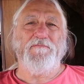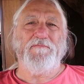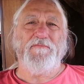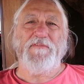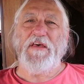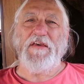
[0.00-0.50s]

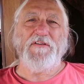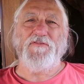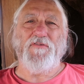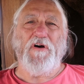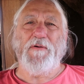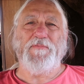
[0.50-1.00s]
they
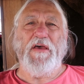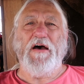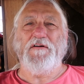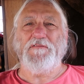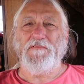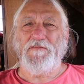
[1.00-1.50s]
dropped
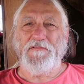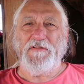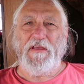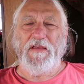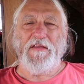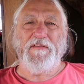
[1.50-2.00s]
out
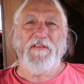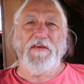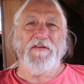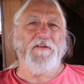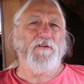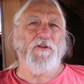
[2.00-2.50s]
and
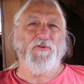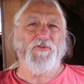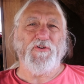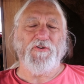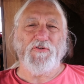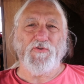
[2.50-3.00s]
they
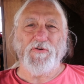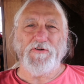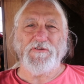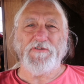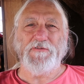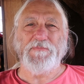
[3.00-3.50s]
closed their
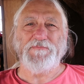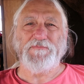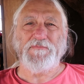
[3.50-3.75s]
doors.